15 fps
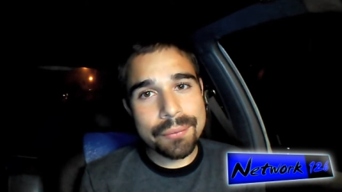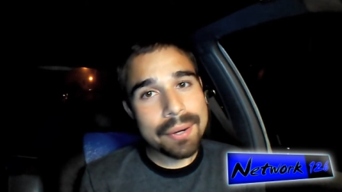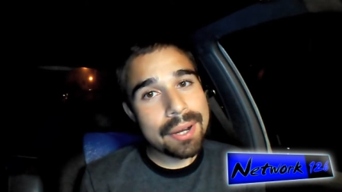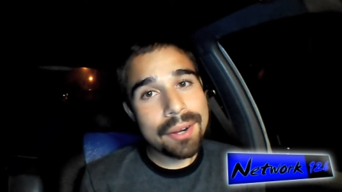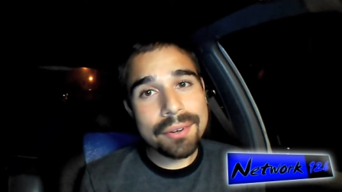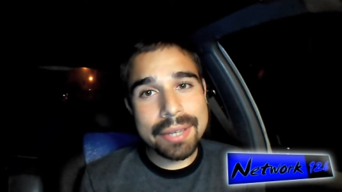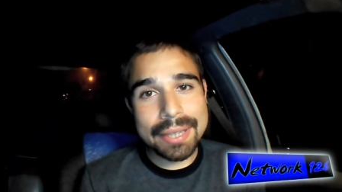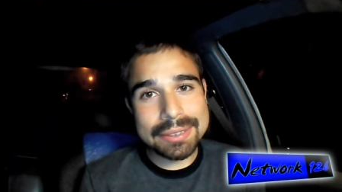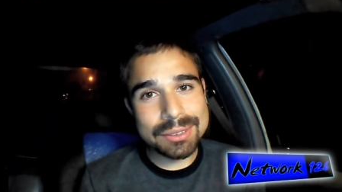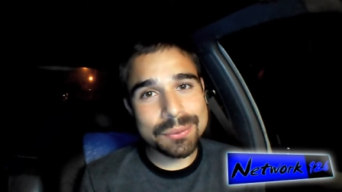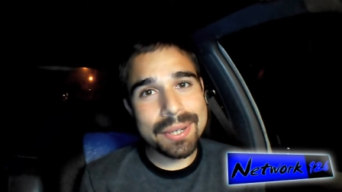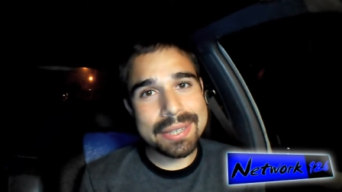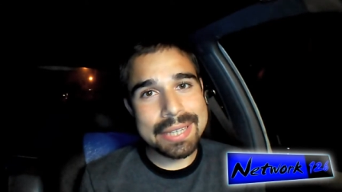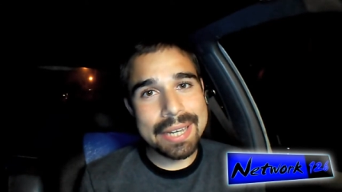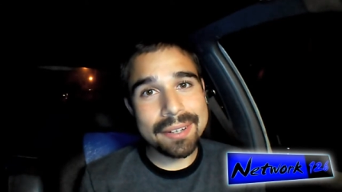well
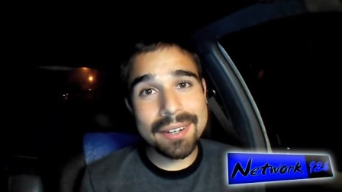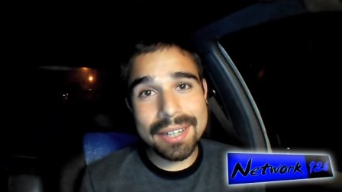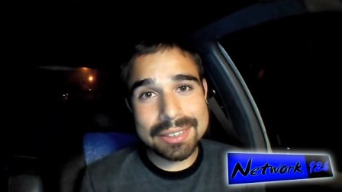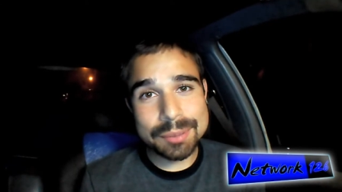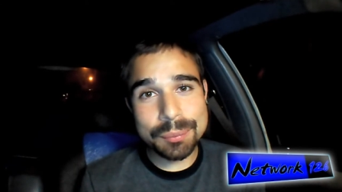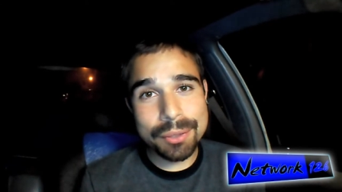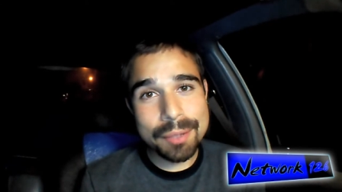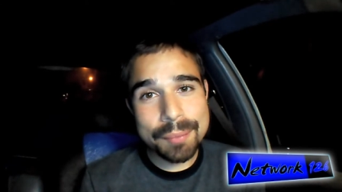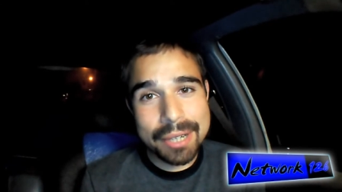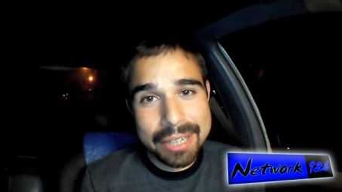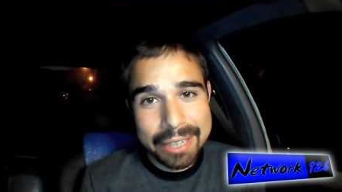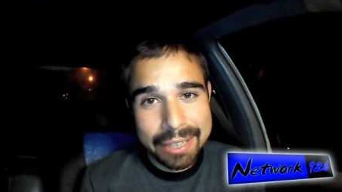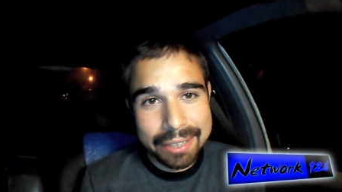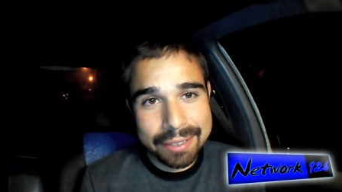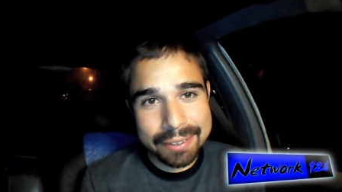guess what that costs more
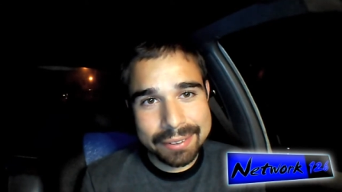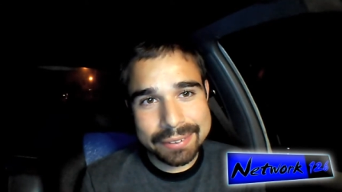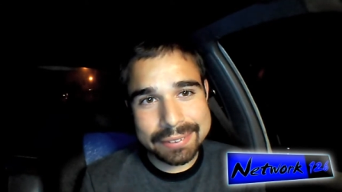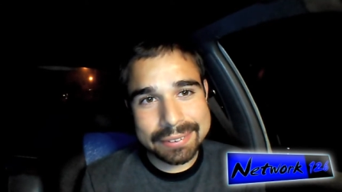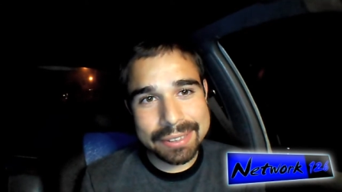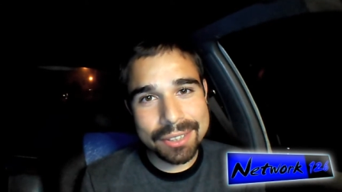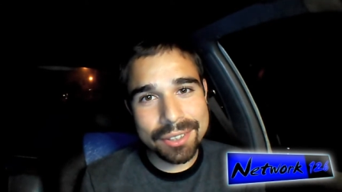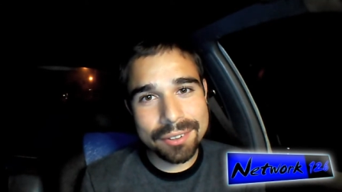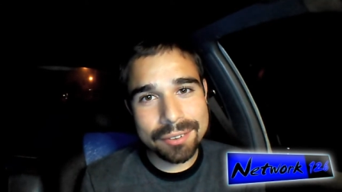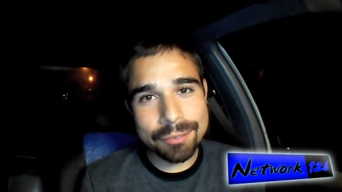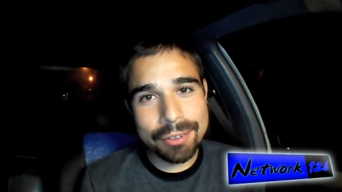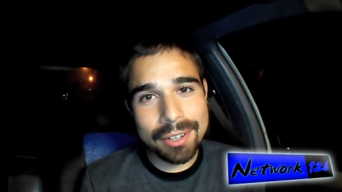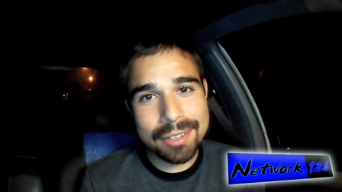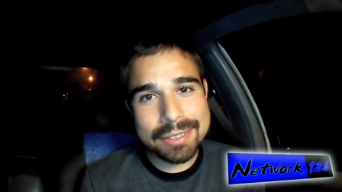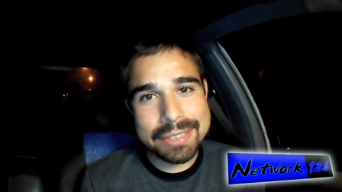money so
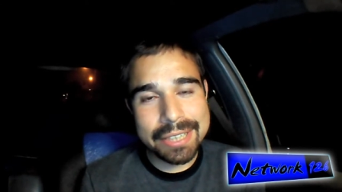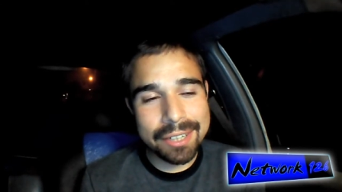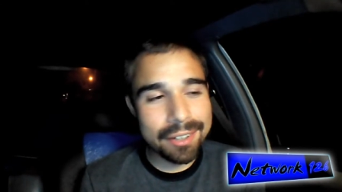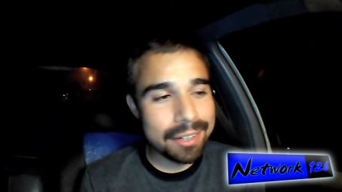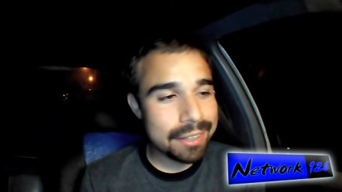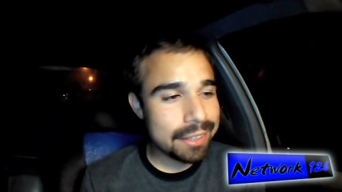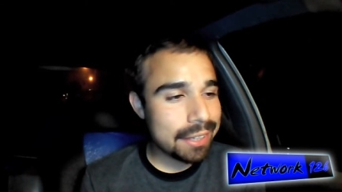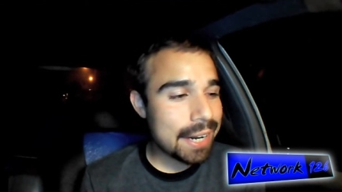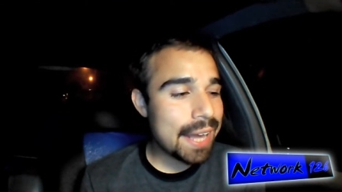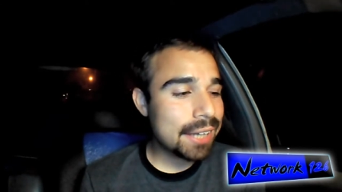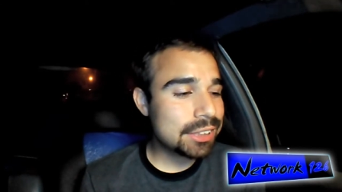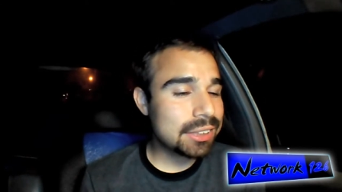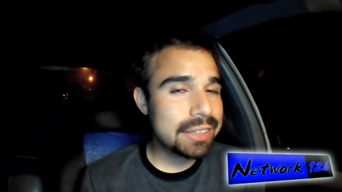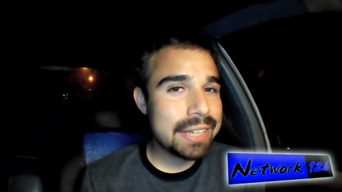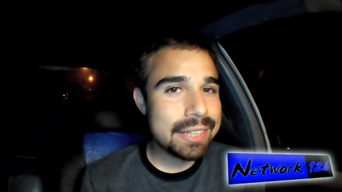volunteering can
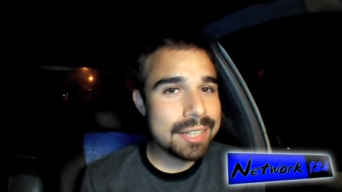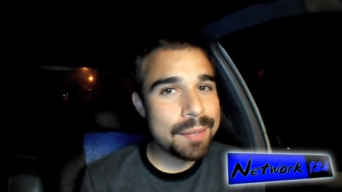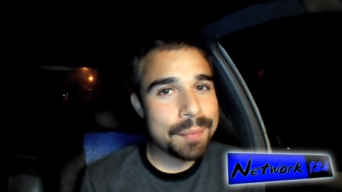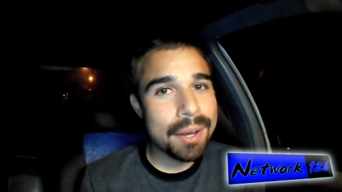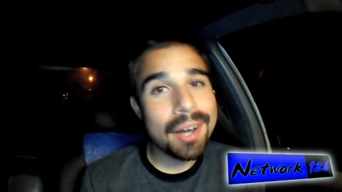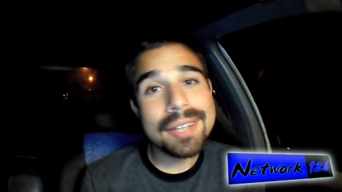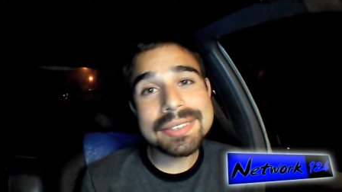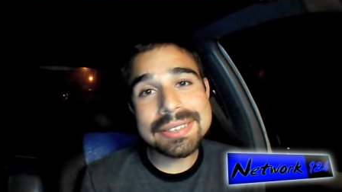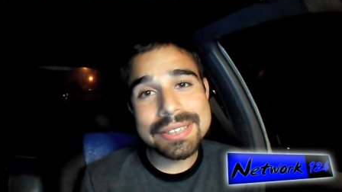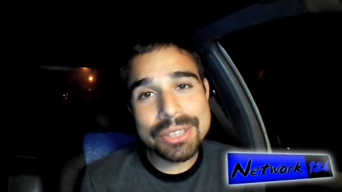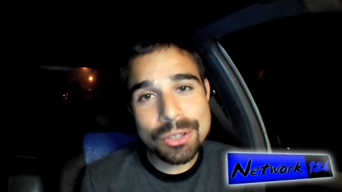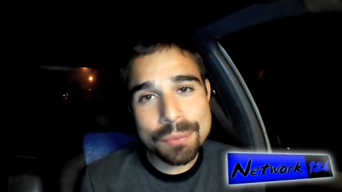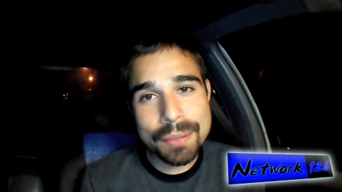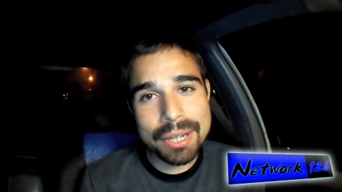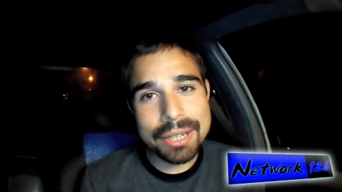actually end up
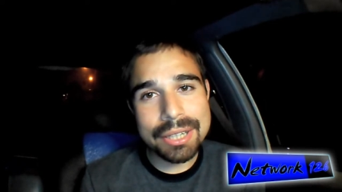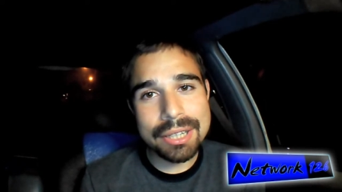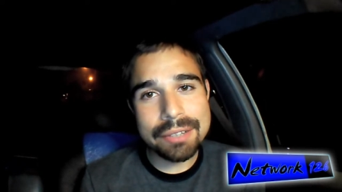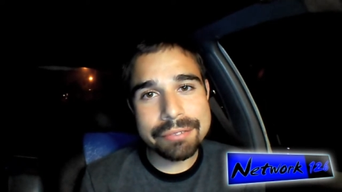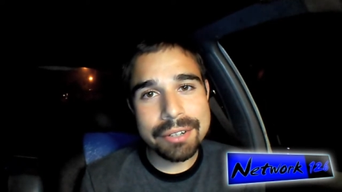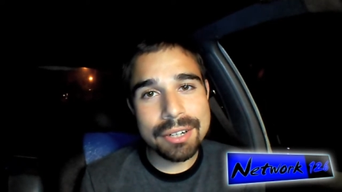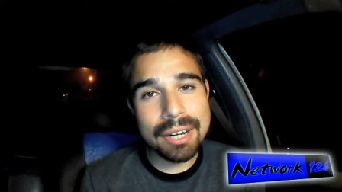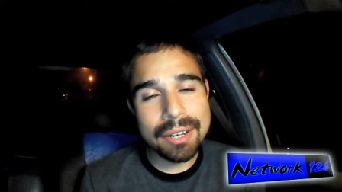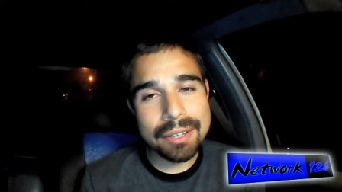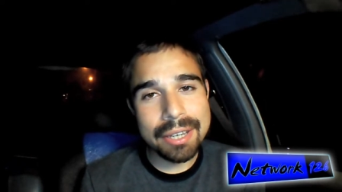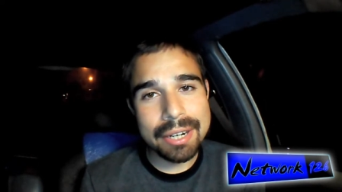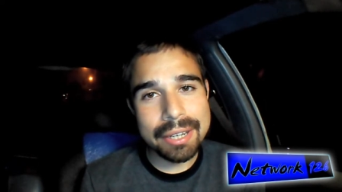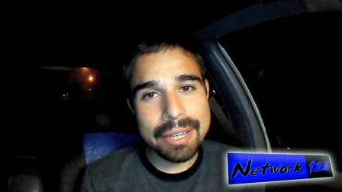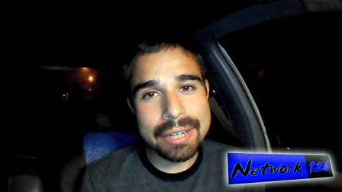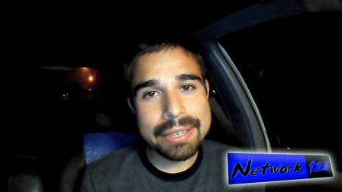costing you money if you're not
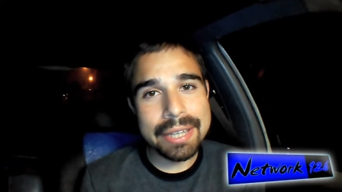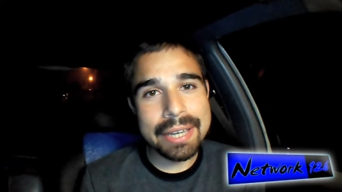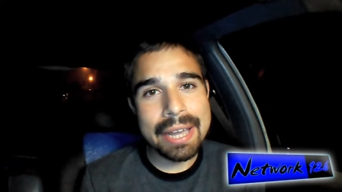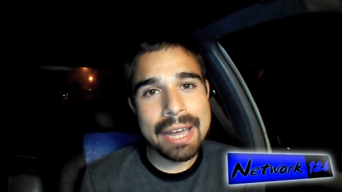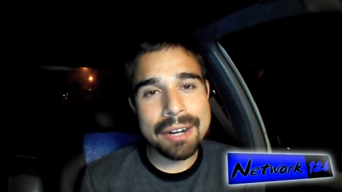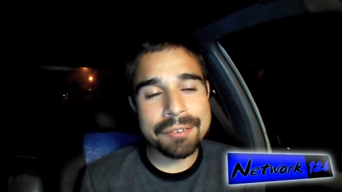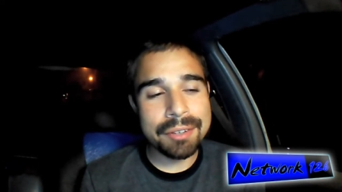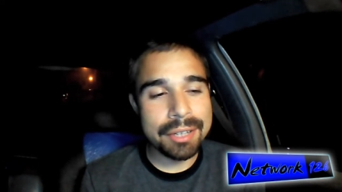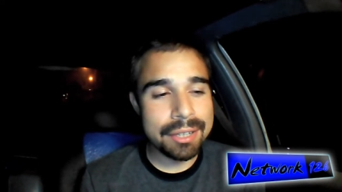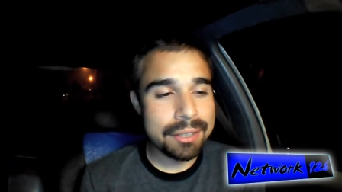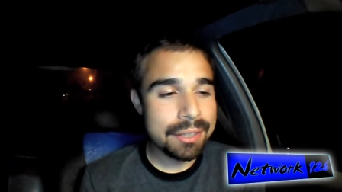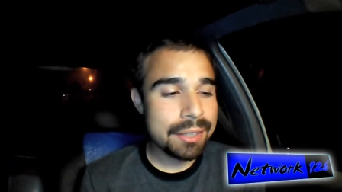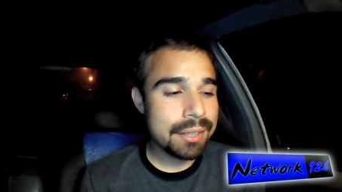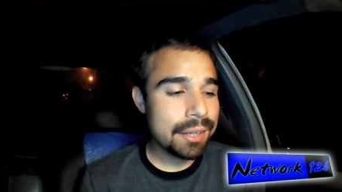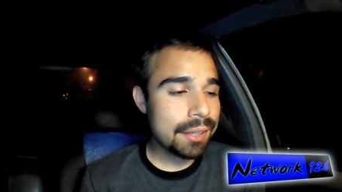getting anything out of it